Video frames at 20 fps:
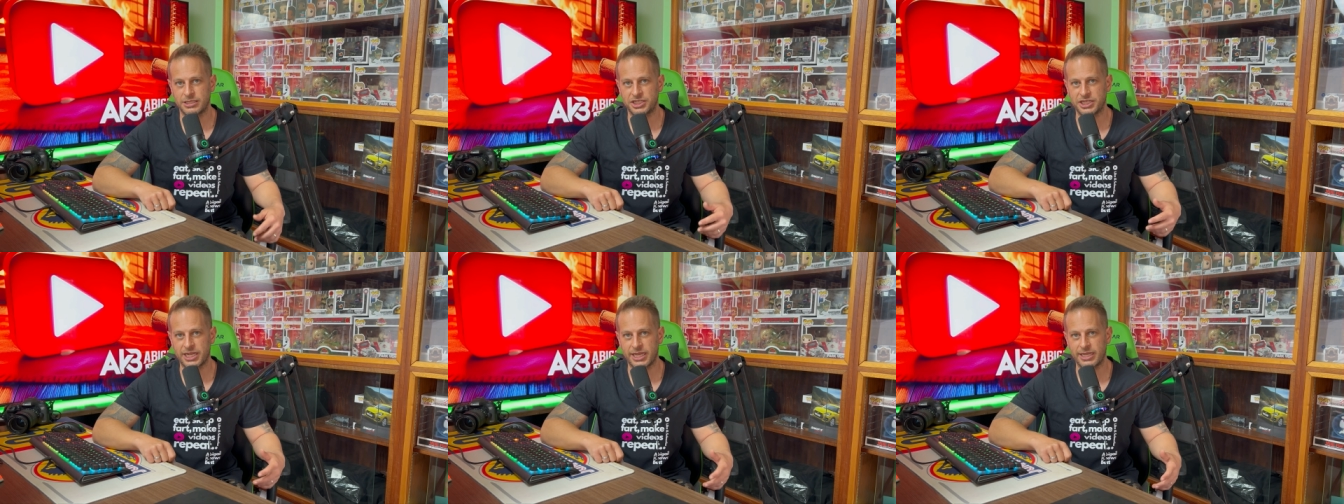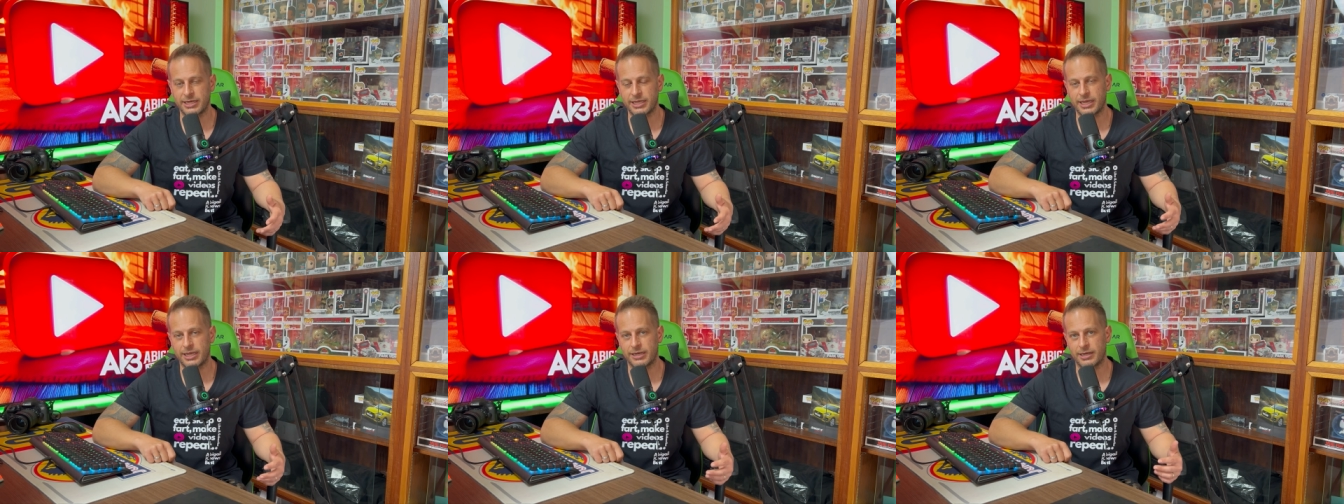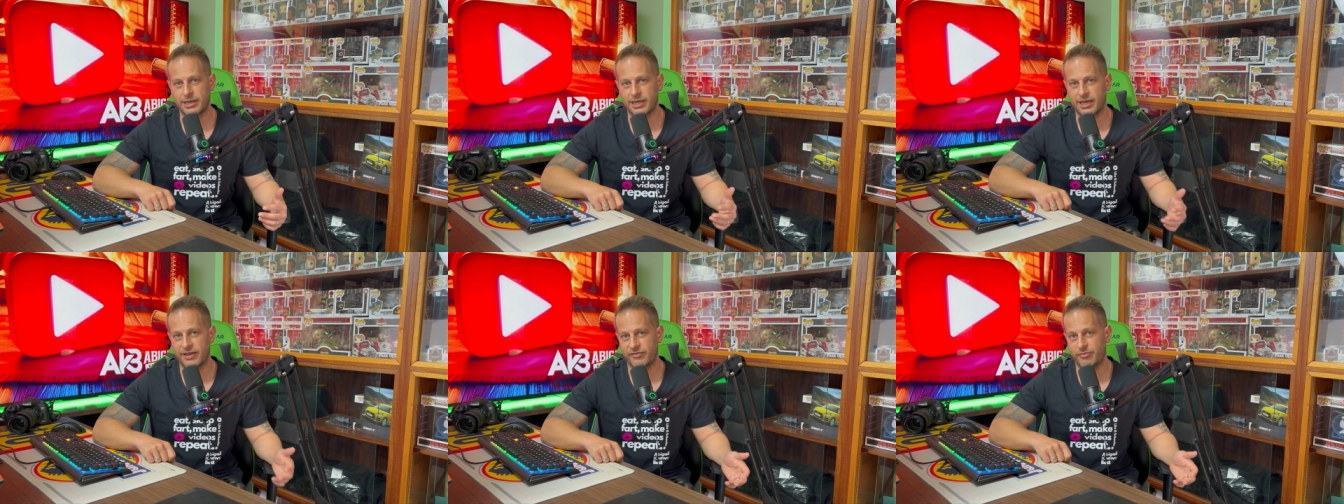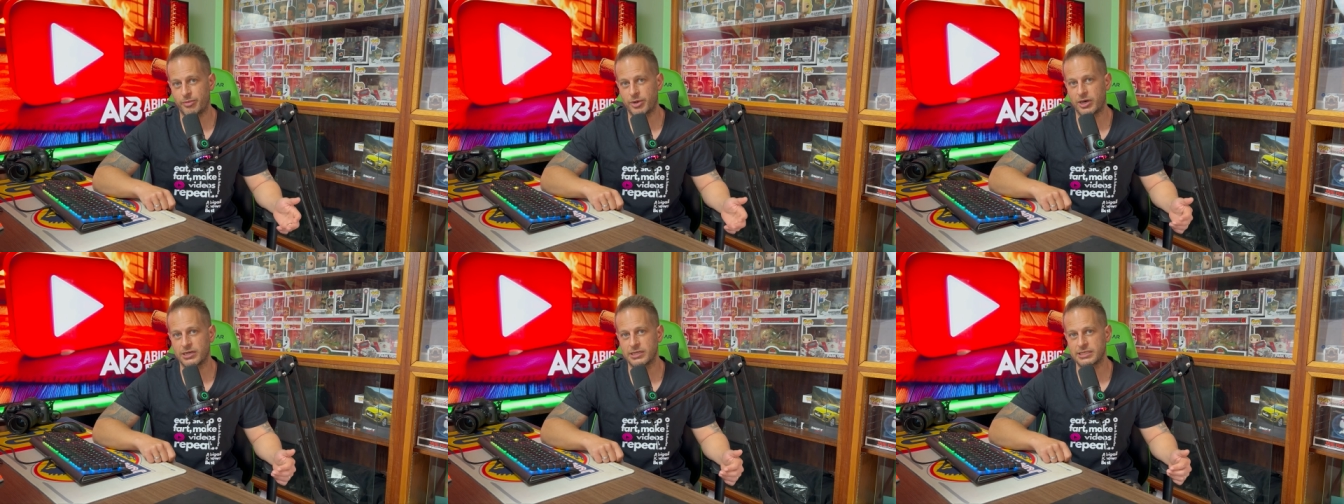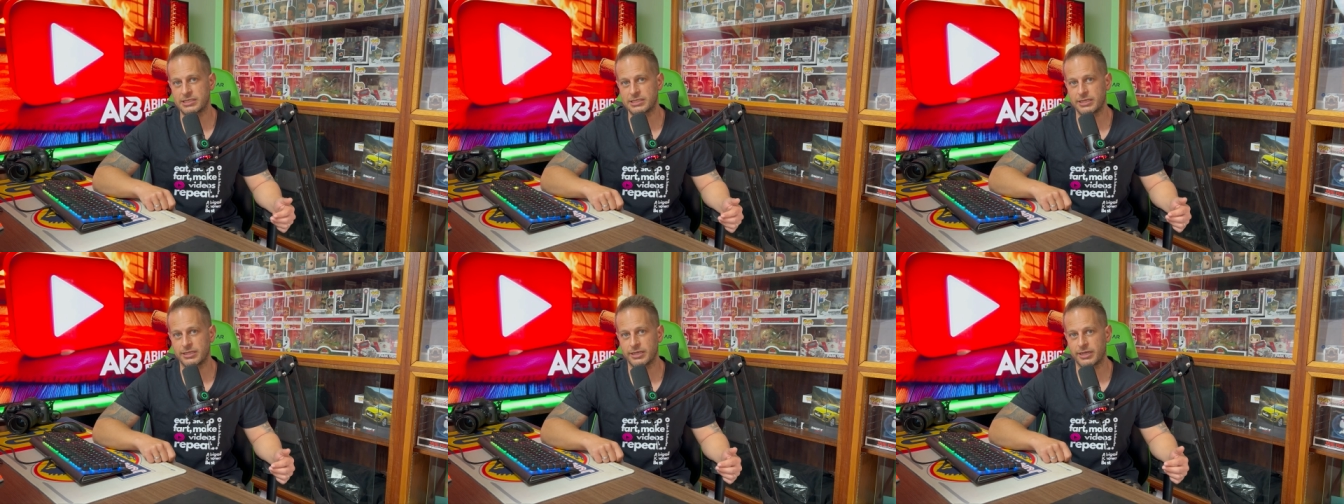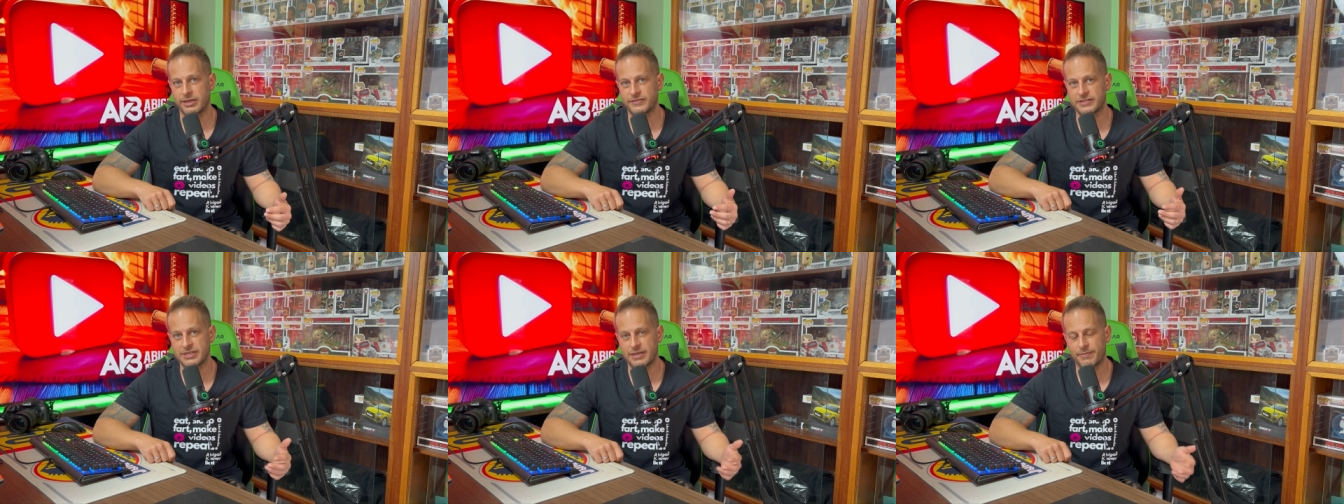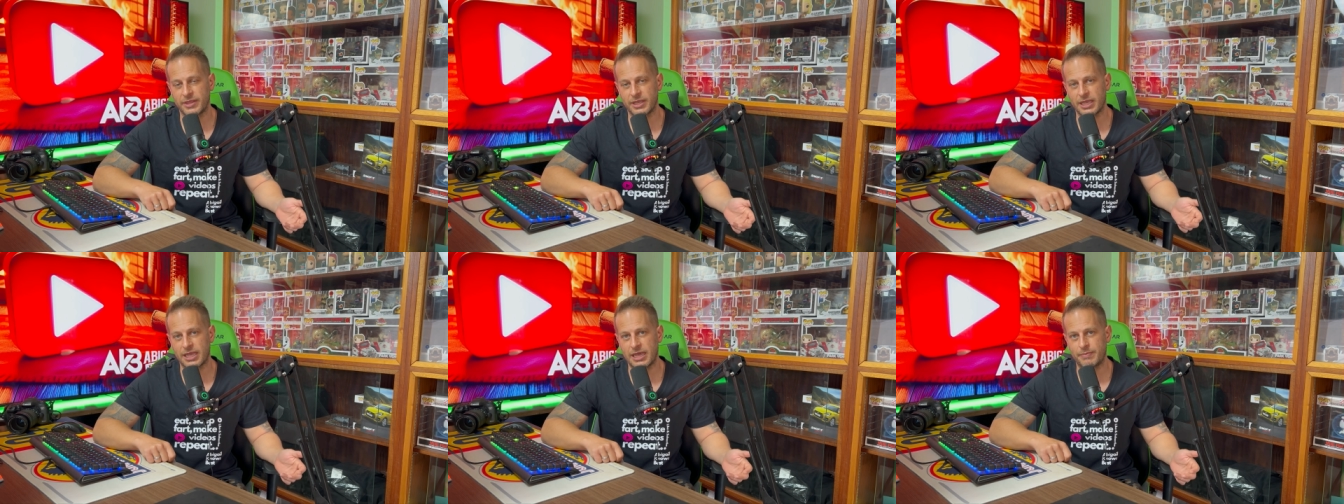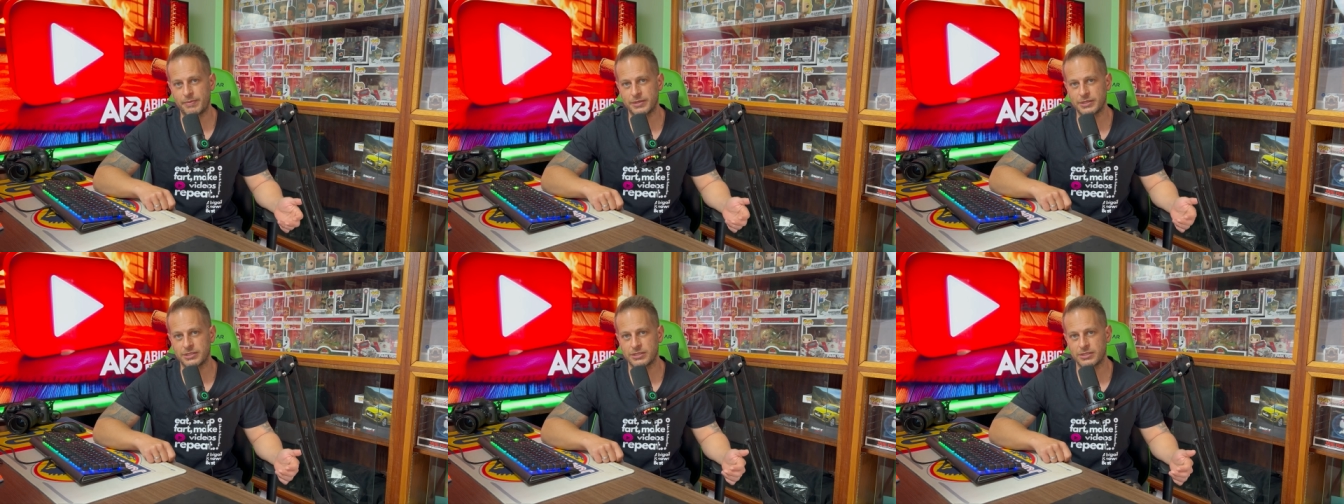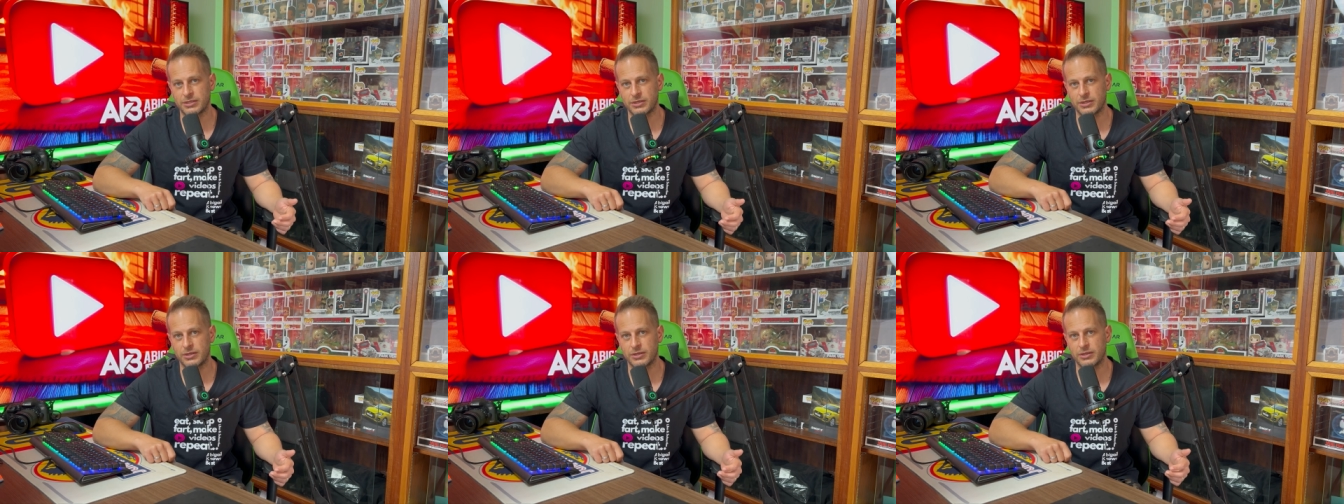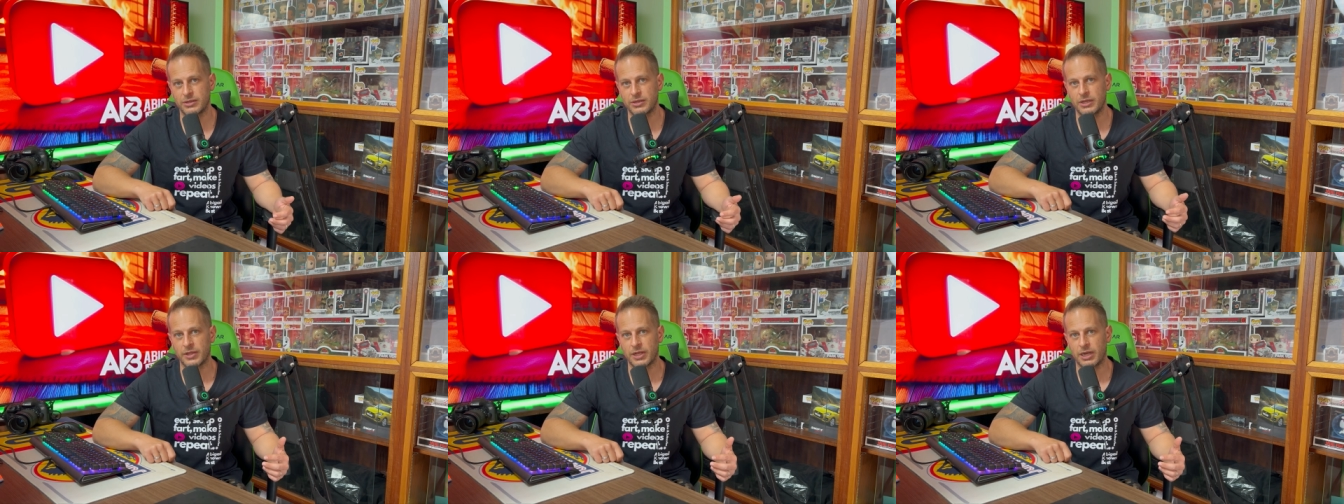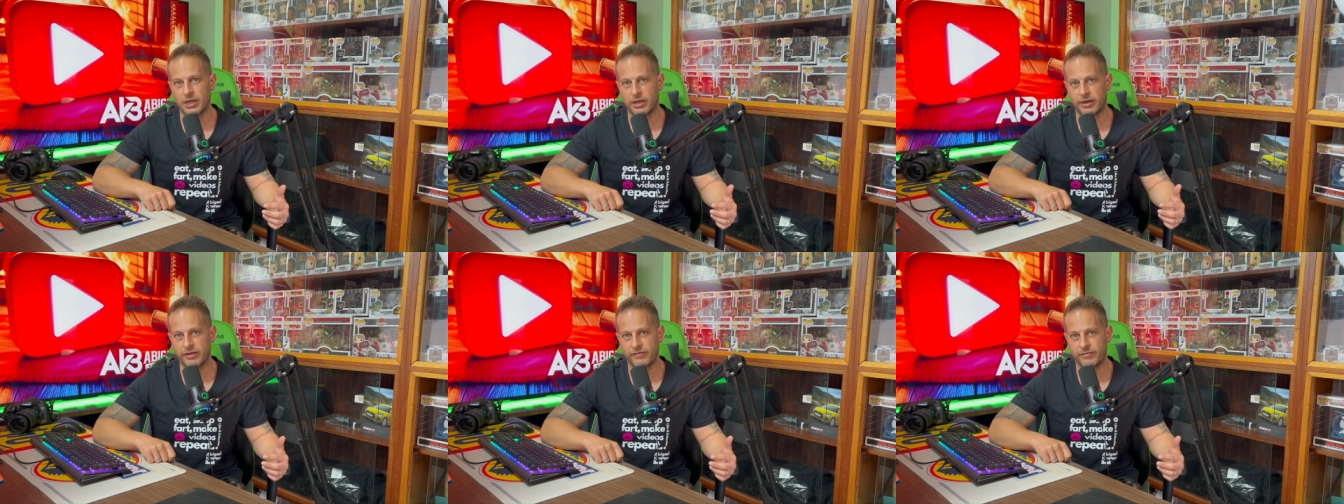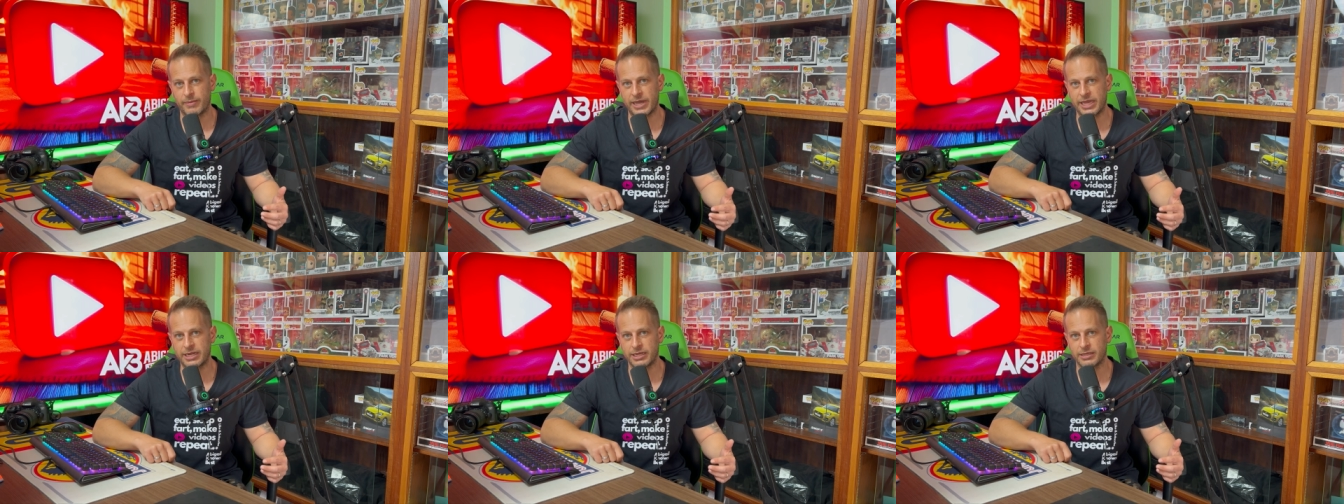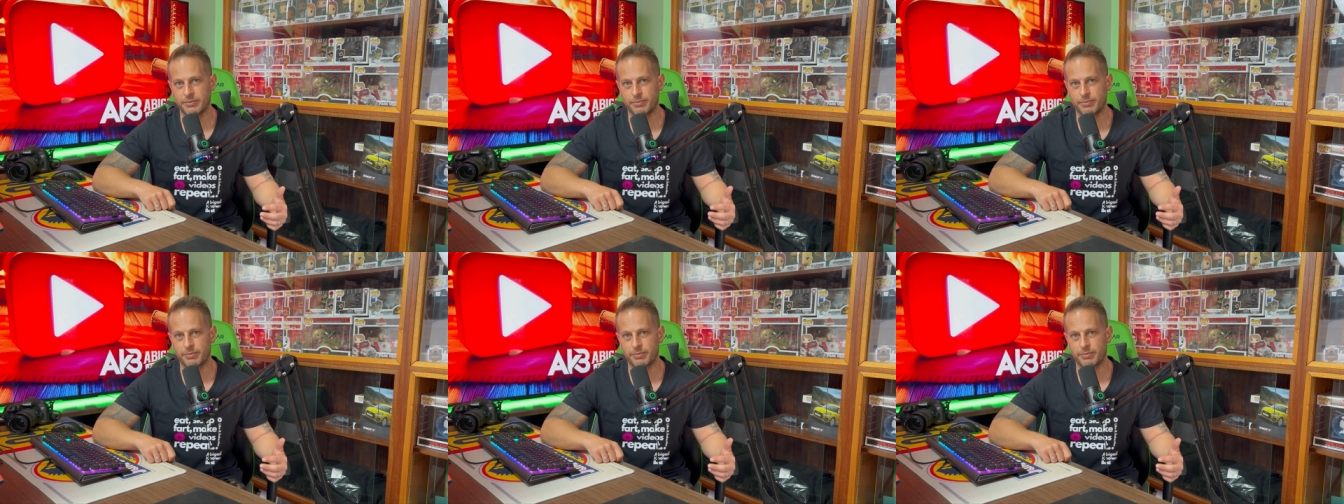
Jane had a life policy that if something happened to her, a lot of money,